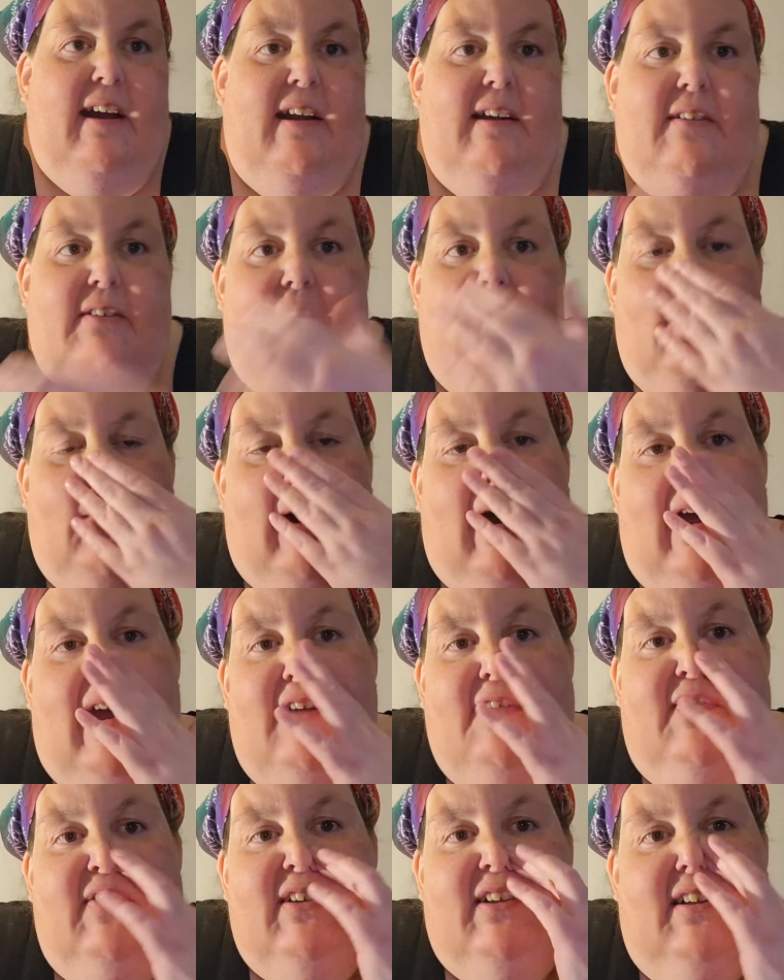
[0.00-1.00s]
I don't know why
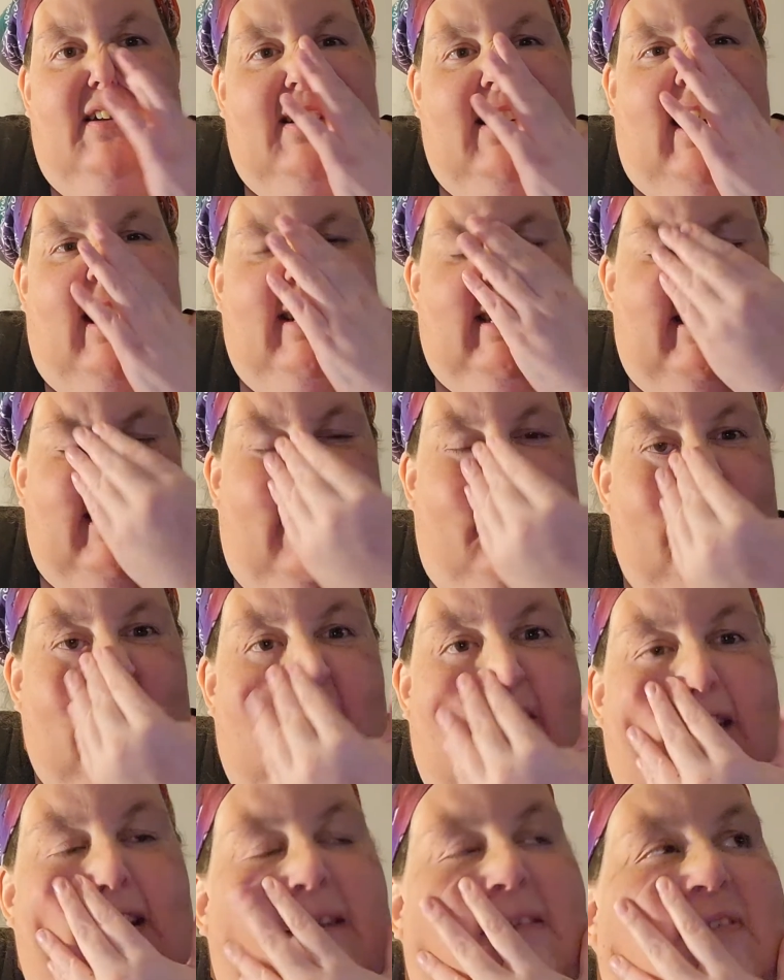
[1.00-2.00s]
I feel I
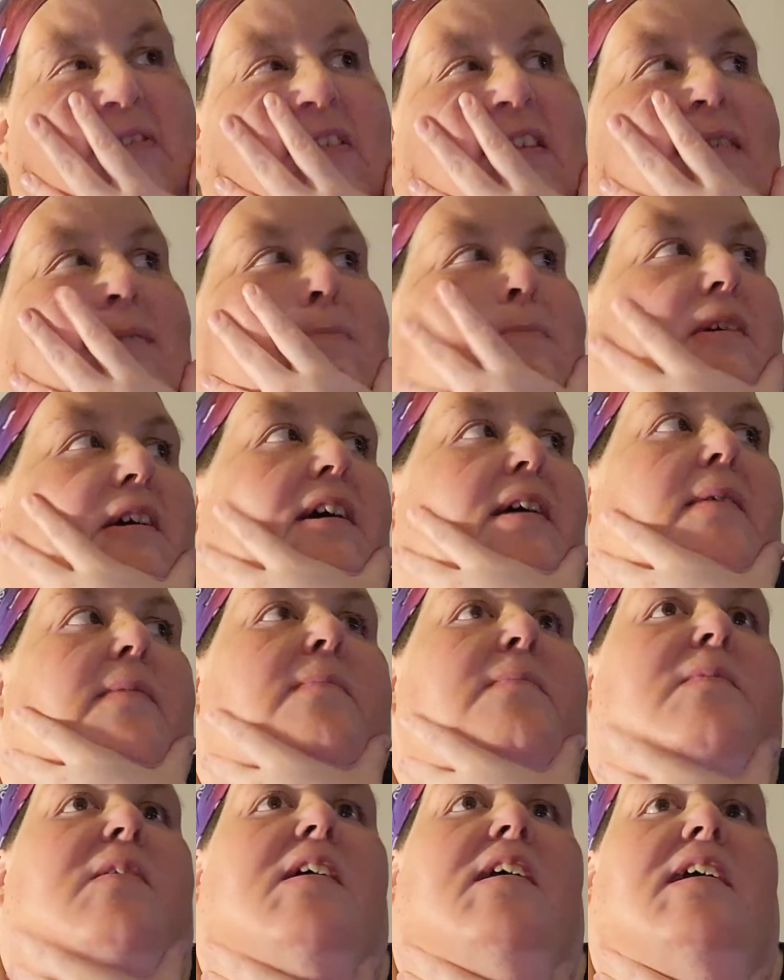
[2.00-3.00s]
sound stuffy, but...
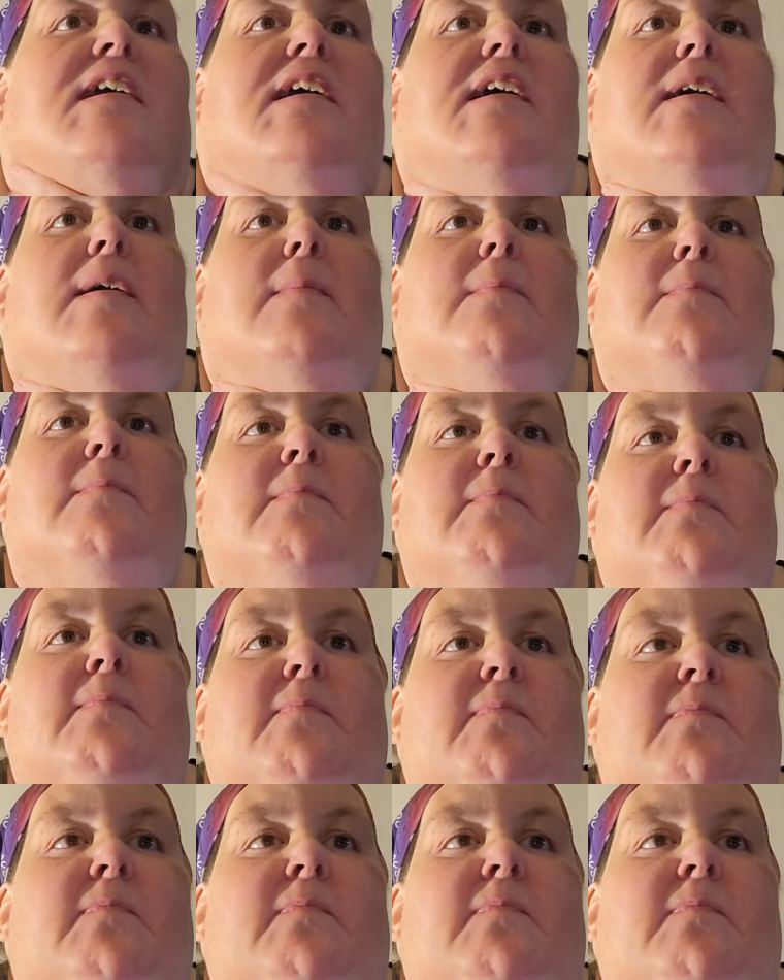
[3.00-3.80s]
I am.